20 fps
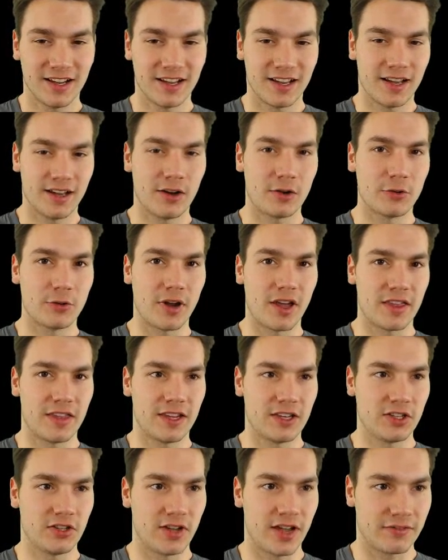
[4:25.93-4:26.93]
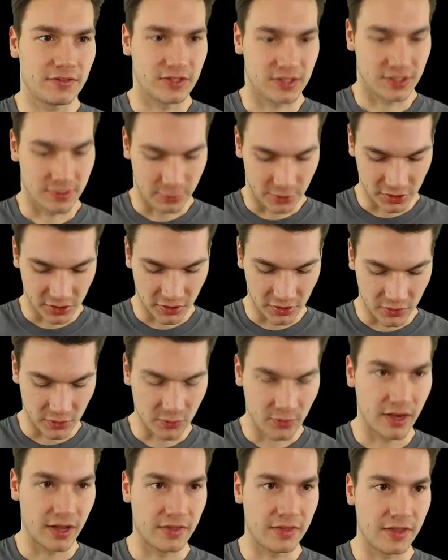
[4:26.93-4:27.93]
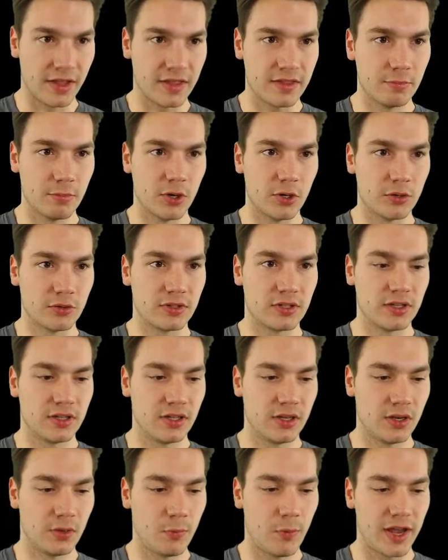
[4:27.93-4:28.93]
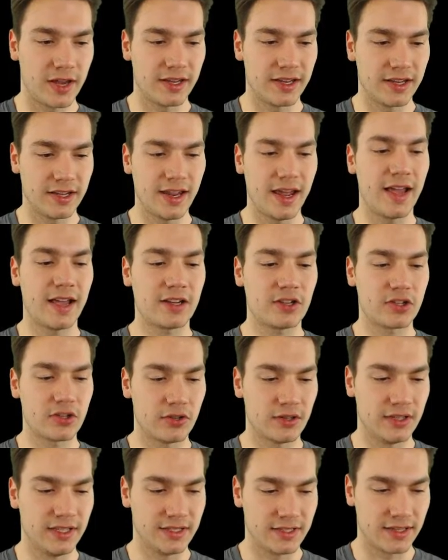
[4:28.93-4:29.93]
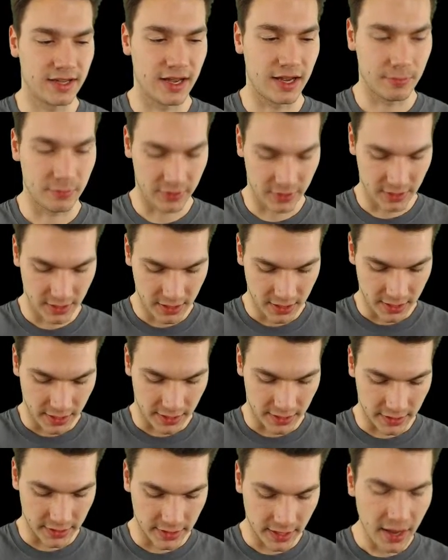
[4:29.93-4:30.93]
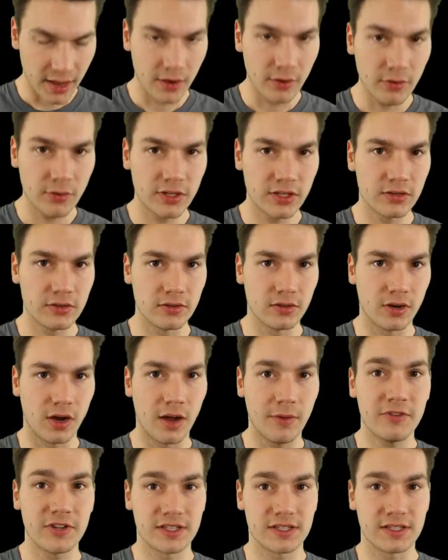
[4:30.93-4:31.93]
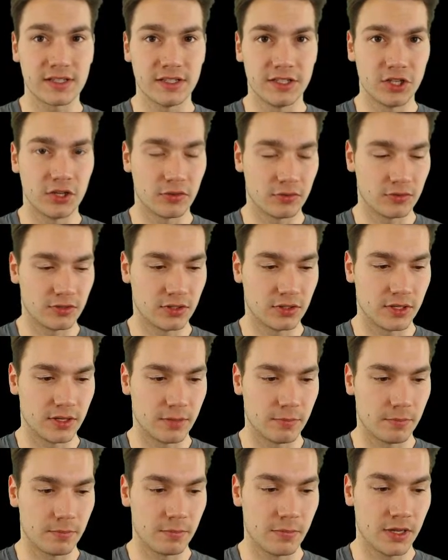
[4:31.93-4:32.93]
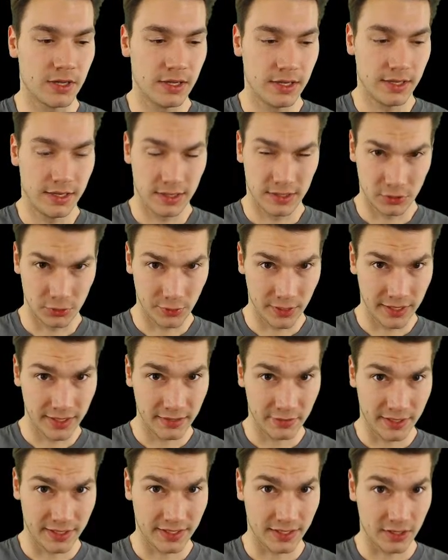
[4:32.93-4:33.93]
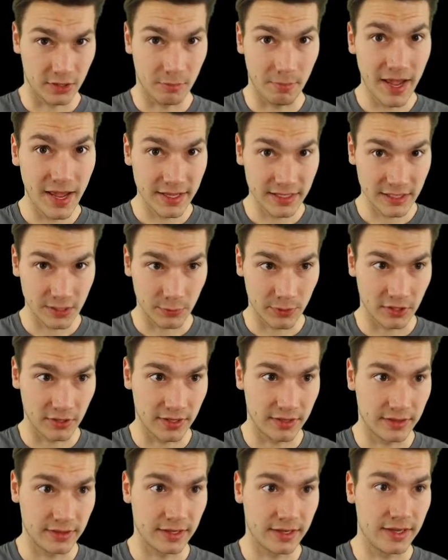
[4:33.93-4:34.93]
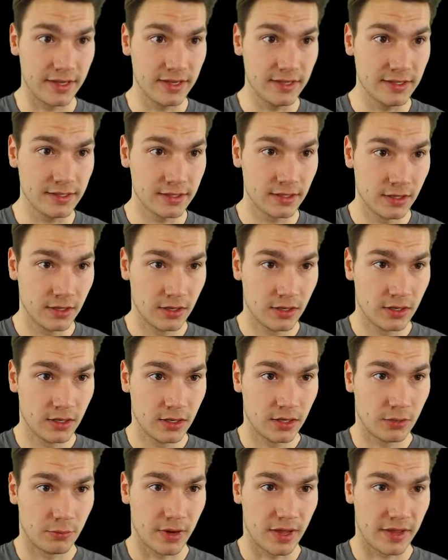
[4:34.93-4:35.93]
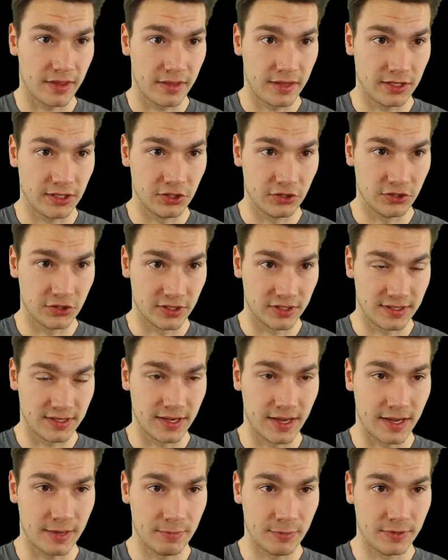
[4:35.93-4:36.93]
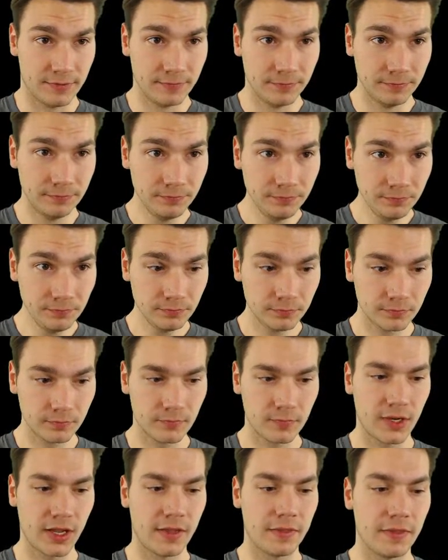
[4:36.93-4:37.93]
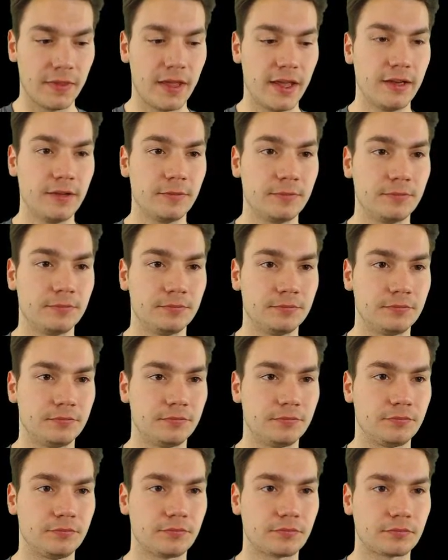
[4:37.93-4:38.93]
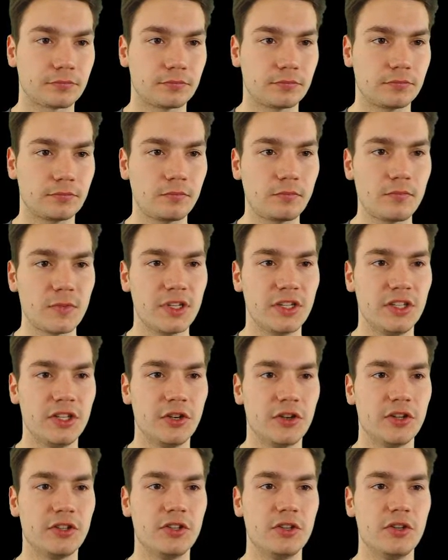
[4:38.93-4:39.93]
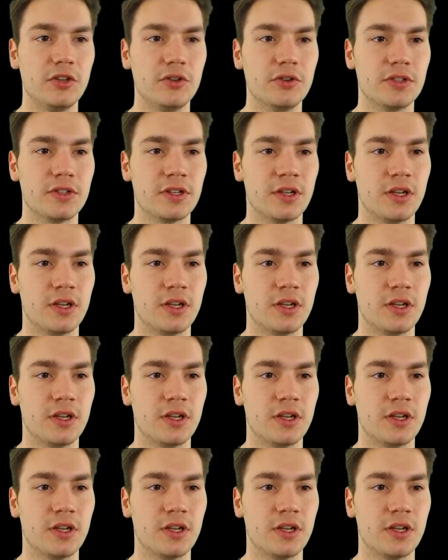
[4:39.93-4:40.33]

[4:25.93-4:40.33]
Rather than you have to switch into another mode where you can actually type. And now you obviously don't um, trigger any commands when you hit the keys, rather than you just type. And then you can use